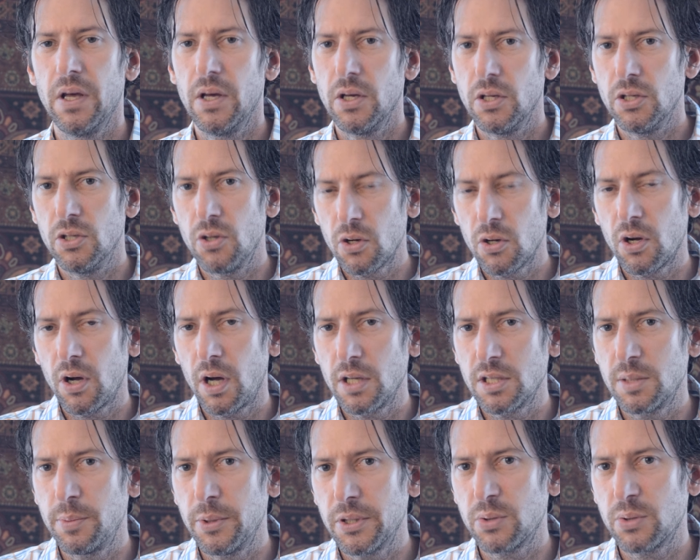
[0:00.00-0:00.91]
Your
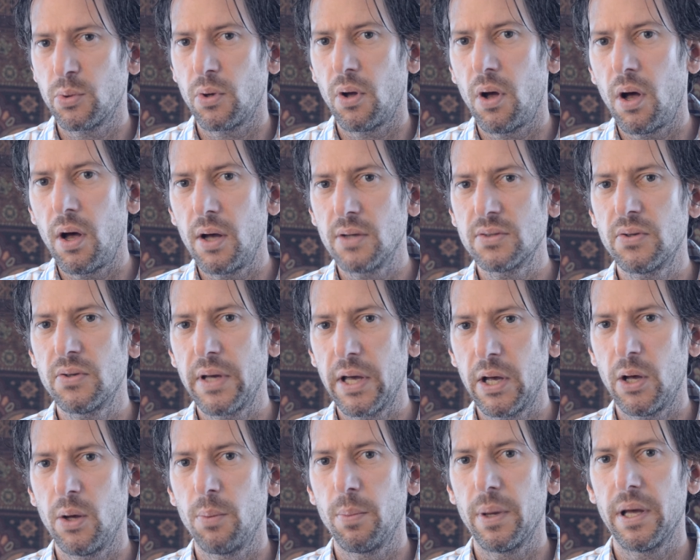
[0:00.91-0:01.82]
contribution will also
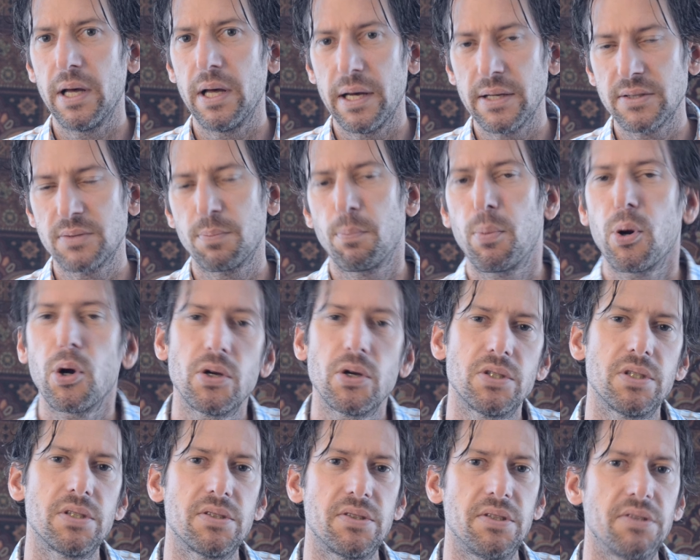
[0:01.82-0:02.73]
help us
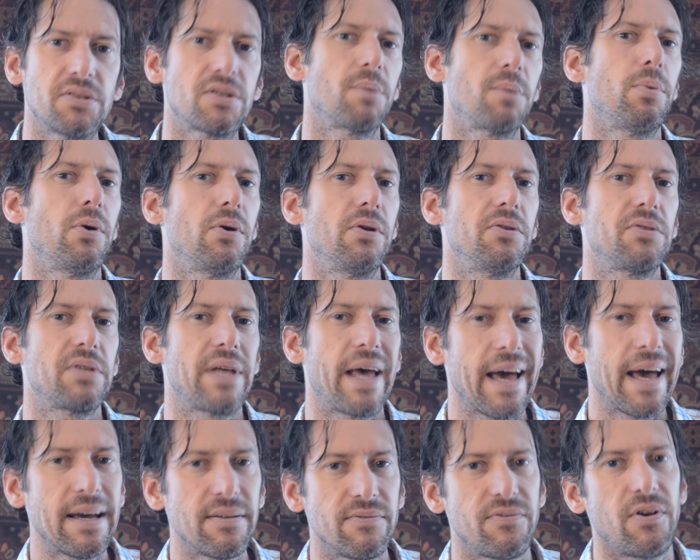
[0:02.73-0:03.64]
purchase these components
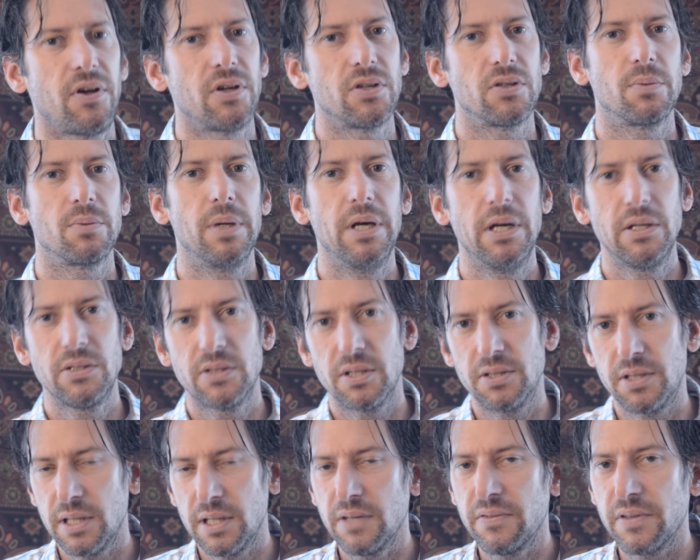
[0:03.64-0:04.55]
at volume to
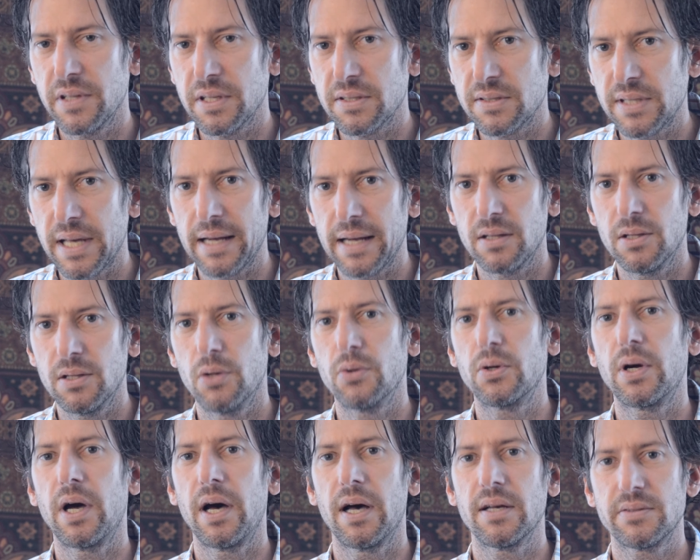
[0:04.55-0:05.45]
deliver this at a low
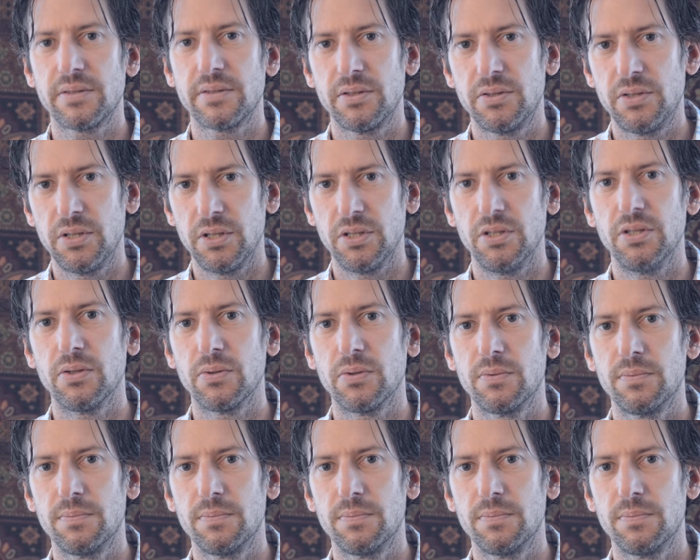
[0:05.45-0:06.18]
cost to you.